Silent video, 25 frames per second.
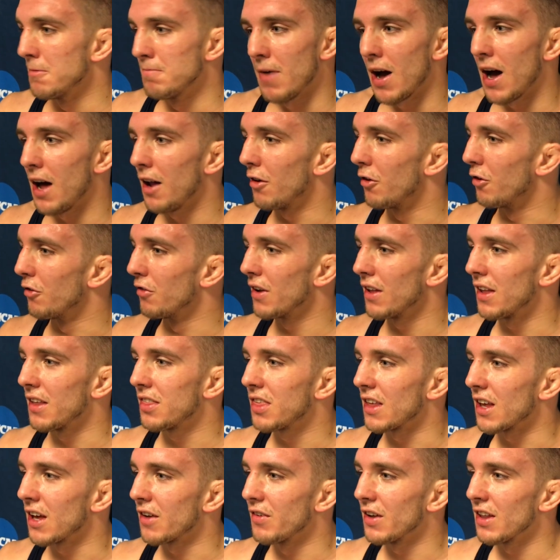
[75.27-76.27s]
I don't really
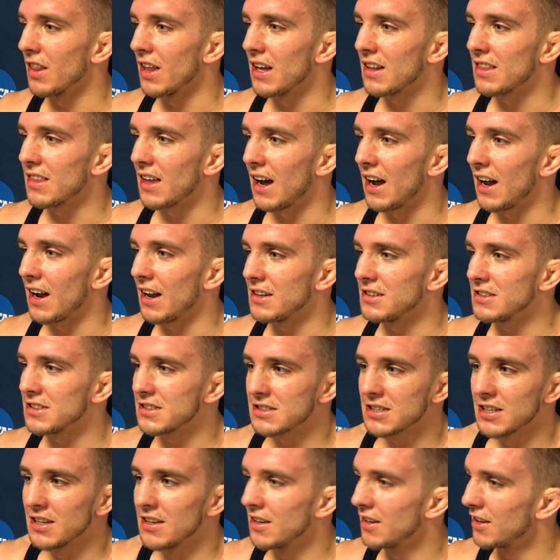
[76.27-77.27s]
think of it like that. I
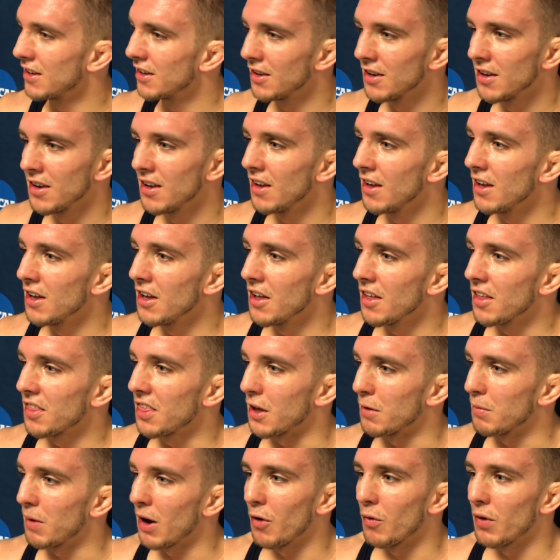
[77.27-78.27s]
just
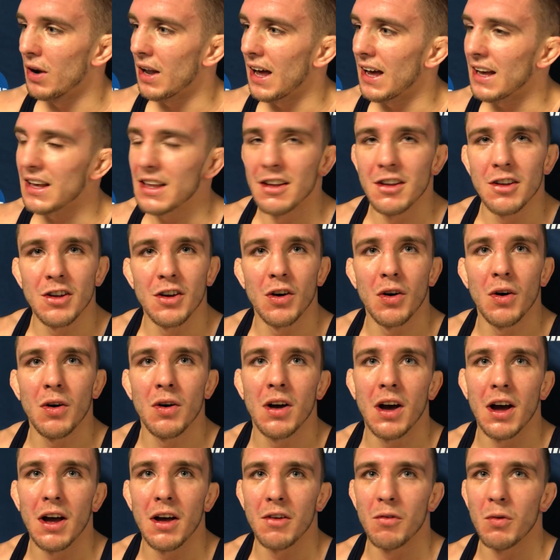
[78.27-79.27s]
think about what I can do
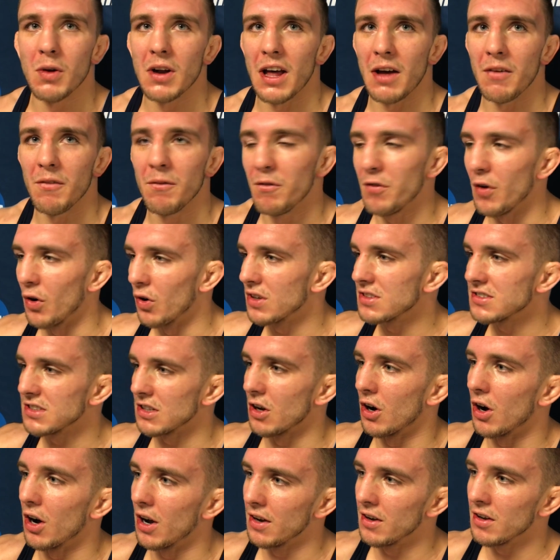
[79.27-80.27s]
when I'm
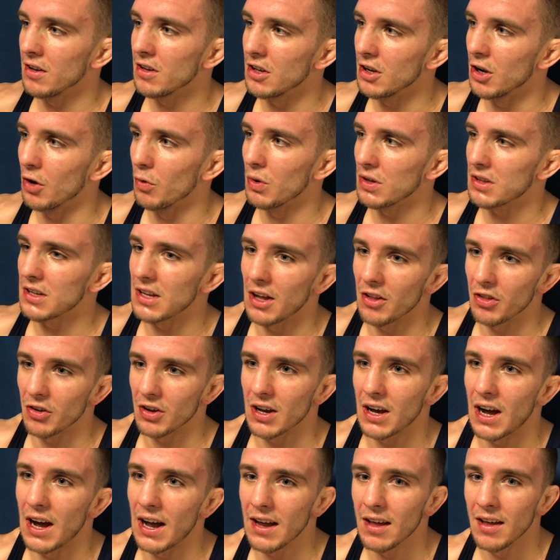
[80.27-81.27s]
focusing on, you know, what the other
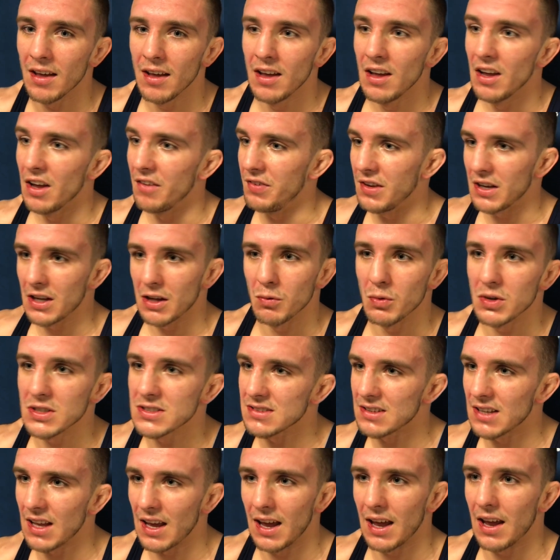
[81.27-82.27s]
guy, if he can
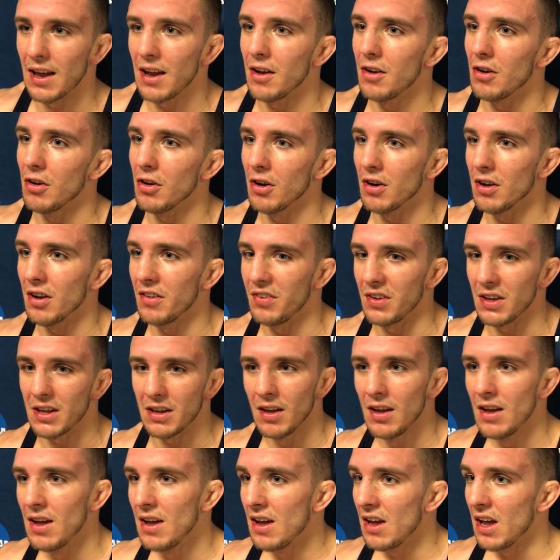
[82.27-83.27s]
withstand or
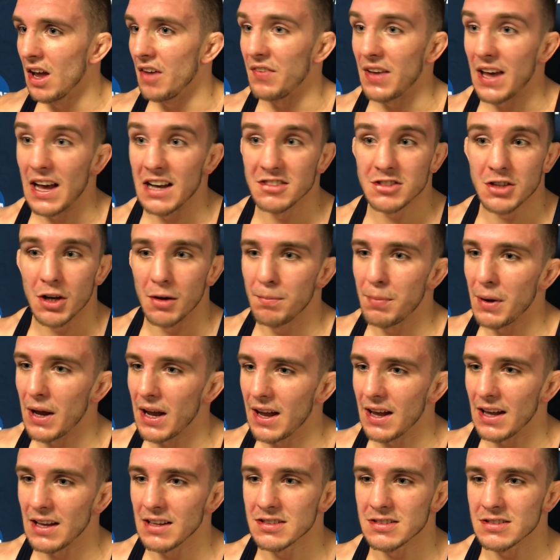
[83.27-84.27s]
if he has good
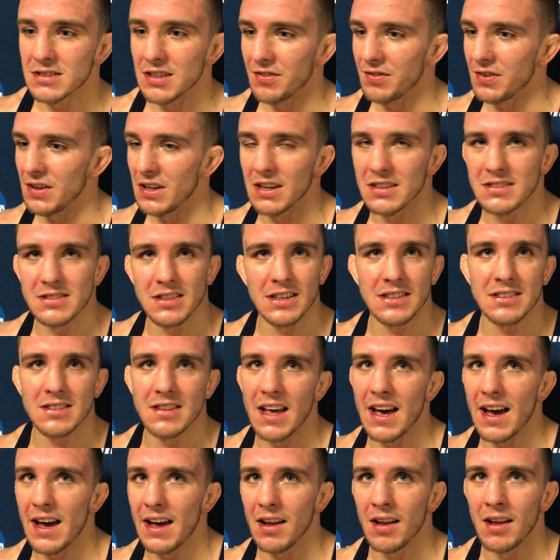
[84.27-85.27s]
pace, if he does this,
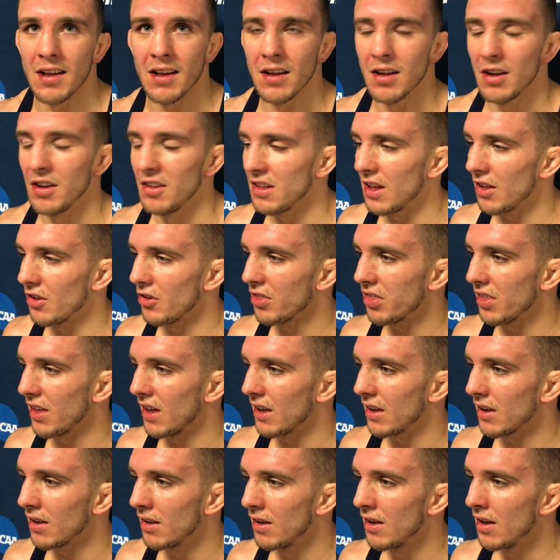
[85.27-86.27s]
that, the other
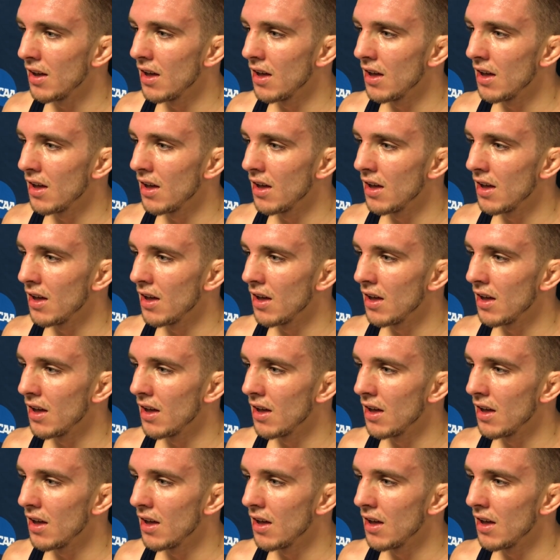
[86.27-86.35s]
thing.